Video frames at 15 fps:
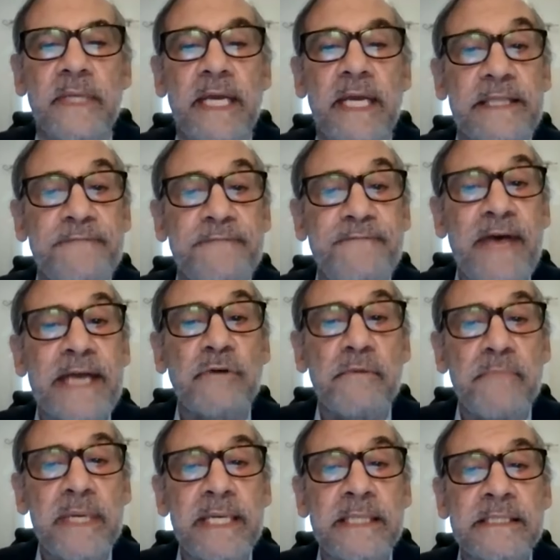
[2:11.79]
And the fact
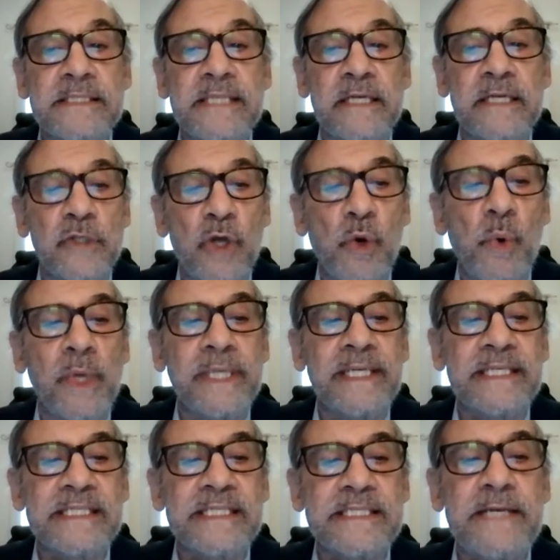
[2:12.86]
remains that no one
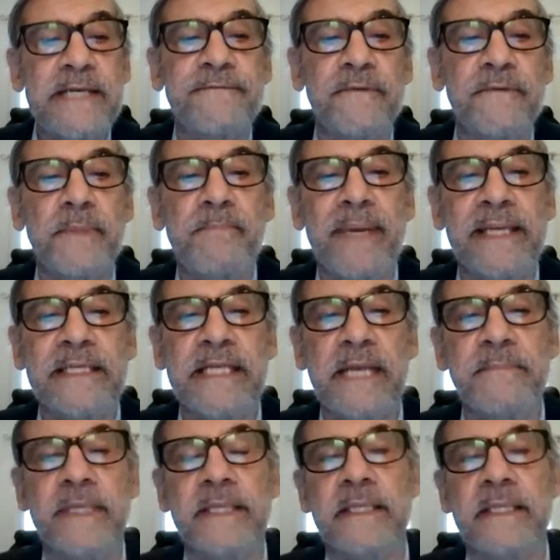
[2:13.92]
is safe from the
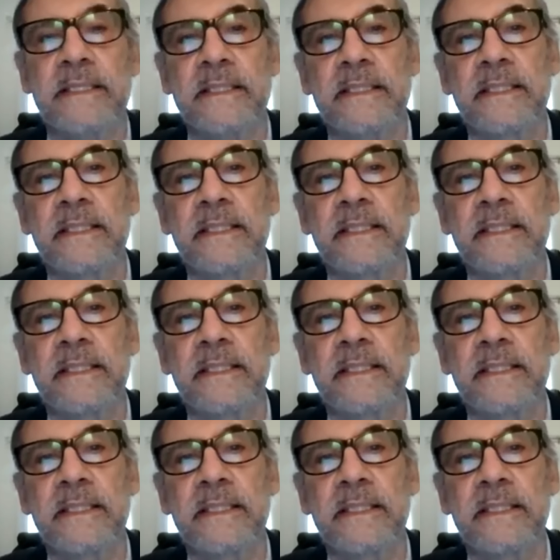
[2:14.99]
pandemic